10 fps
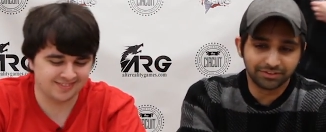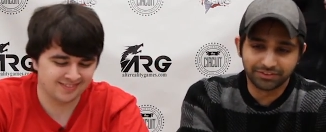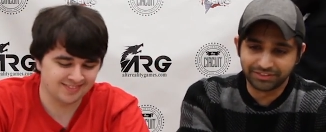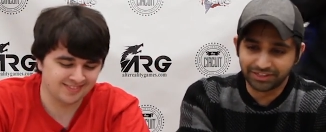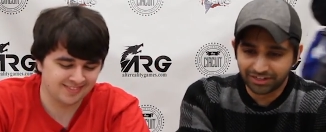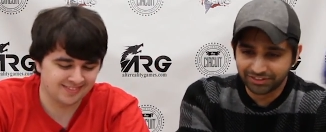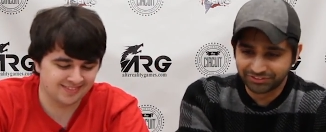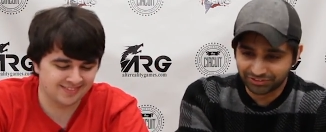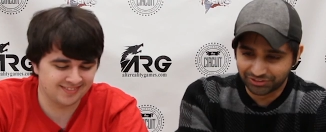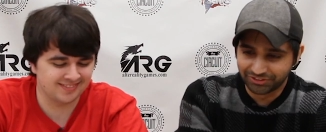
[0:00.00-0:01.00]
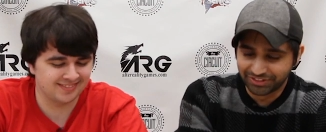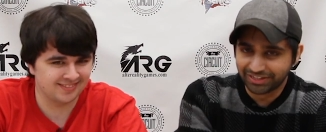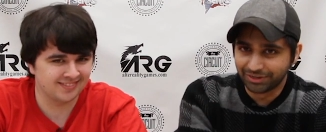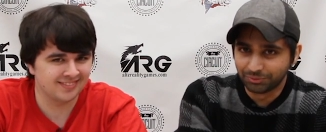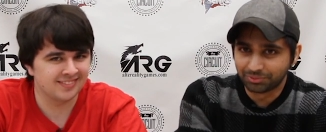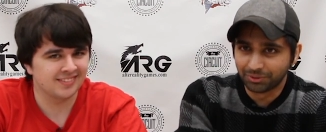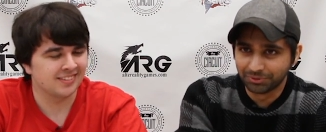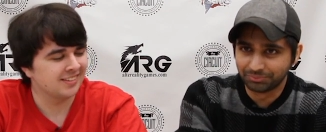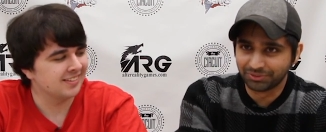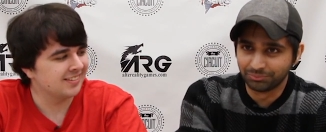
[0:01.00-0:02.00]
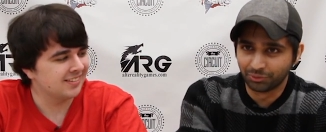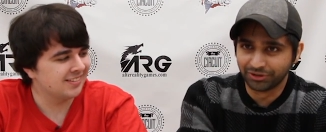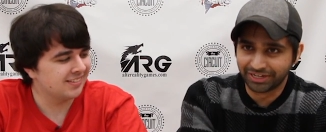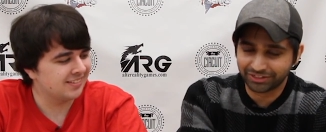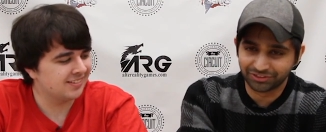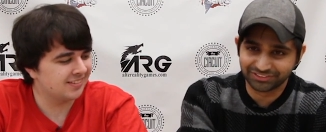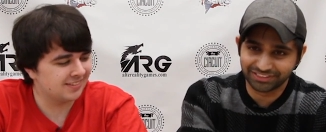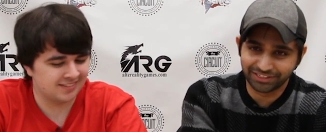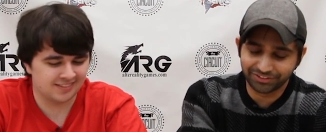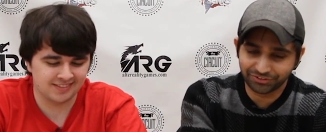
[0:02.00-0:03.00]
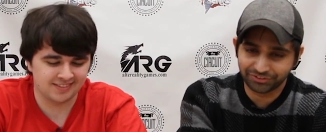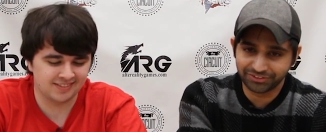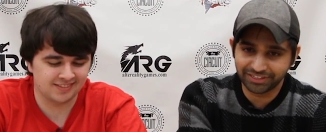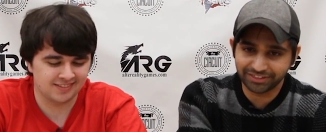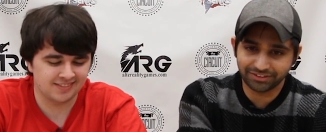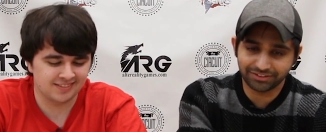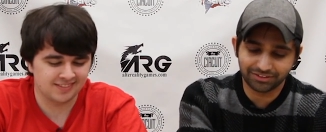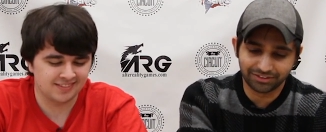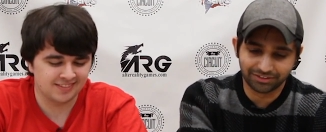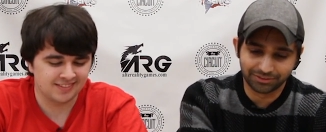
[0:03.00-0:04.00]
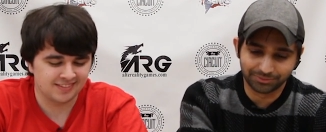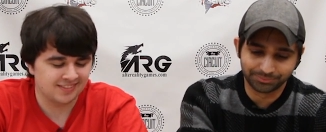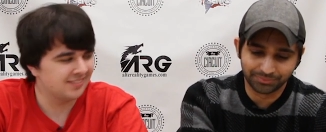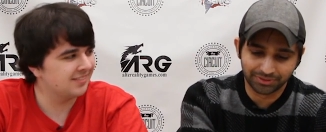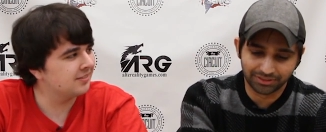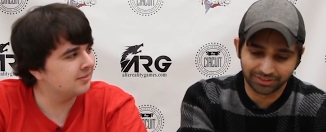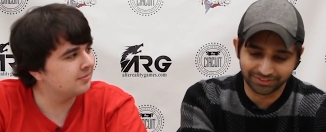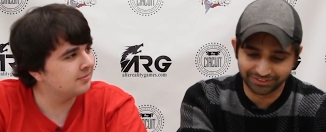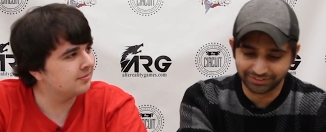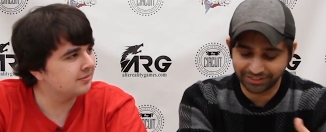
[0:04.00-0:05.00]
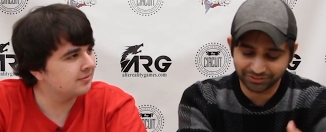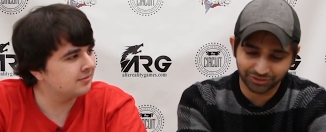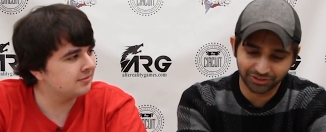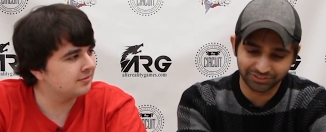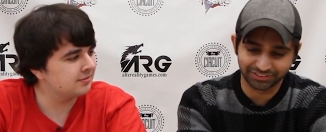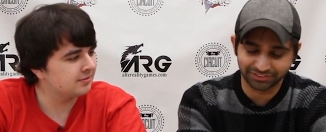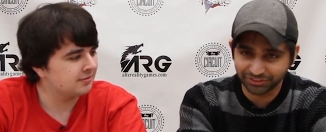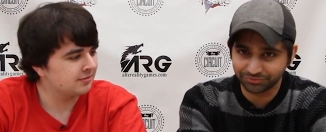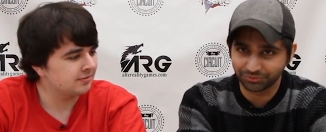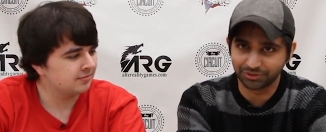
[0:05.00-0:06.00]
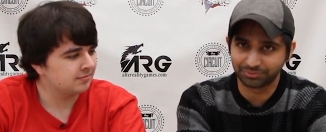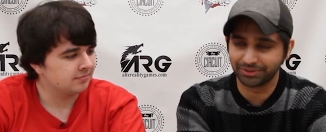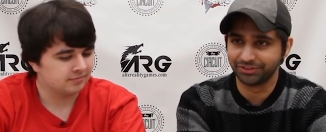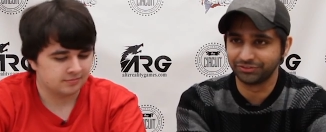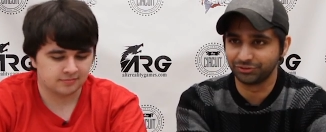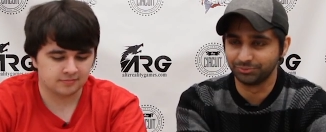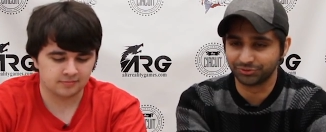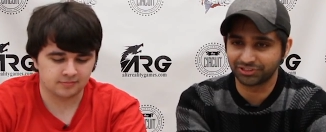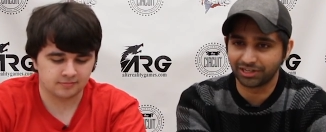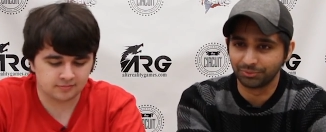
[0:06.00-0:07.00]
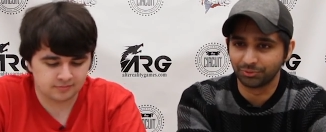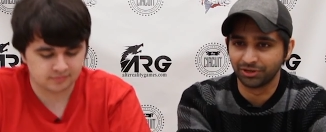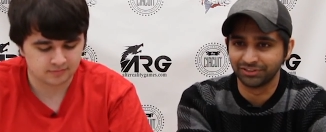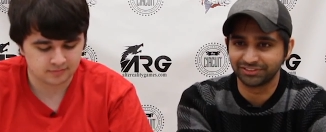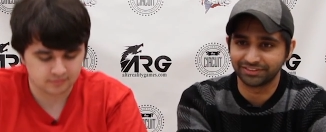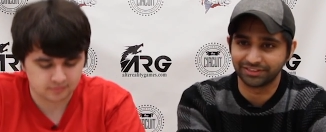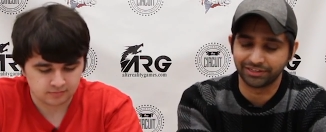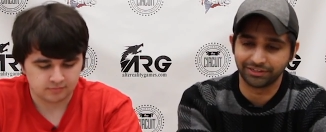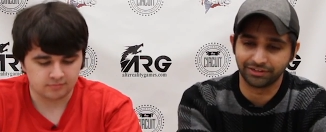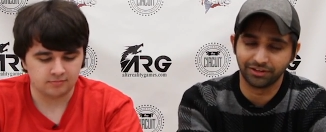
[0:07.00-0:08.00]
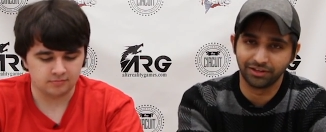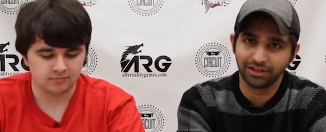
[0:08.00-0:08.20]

Speaker 1: the odds are that I will probably play more Nekroz than any other deck. Um, I think Nekroz and Qliphort are probably the two most common ones, and then